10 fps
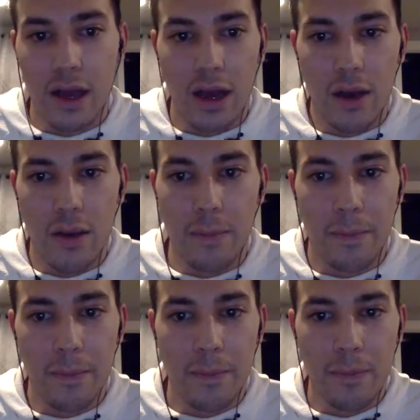Um,
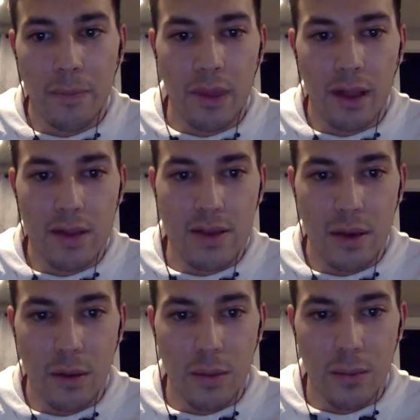and
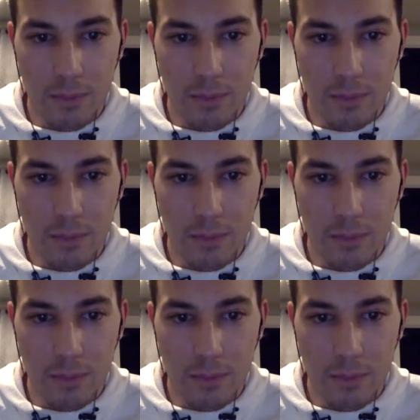so,